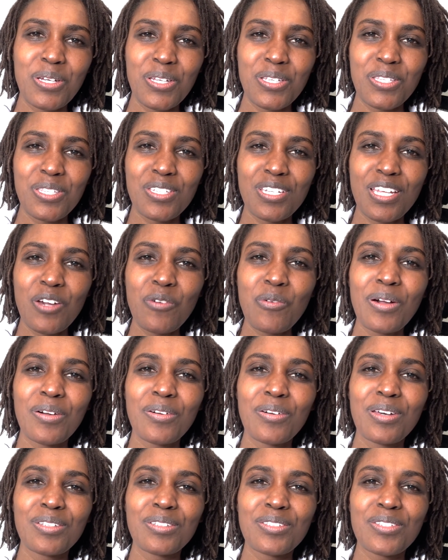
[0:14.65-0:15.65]
Today we are
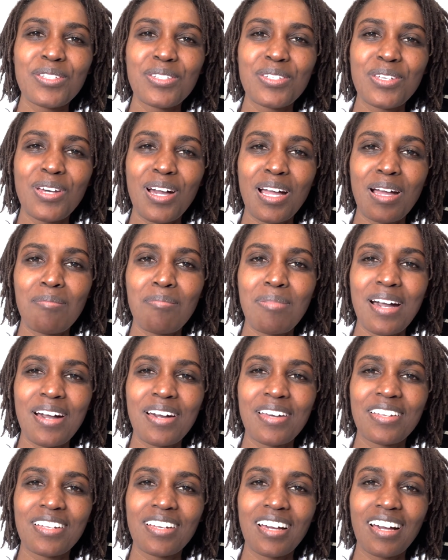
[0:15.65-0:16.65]
going to talk
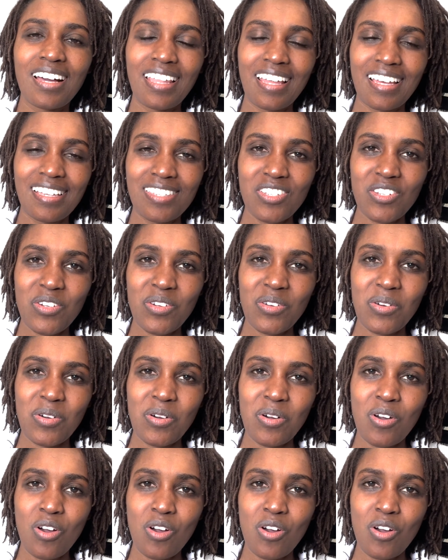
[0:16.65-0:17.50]
about cholesterol.